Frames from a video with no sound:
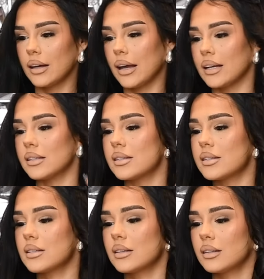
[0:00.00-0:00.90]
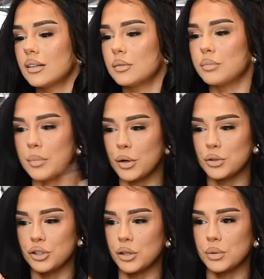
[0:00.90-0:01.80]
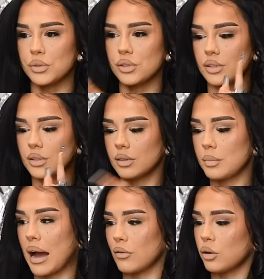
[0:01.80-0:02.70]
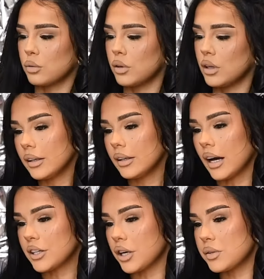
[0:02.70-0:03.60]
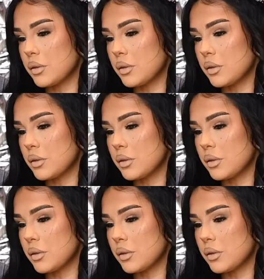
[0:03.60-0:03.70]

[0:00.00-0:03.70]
is my most used barrel. I chose the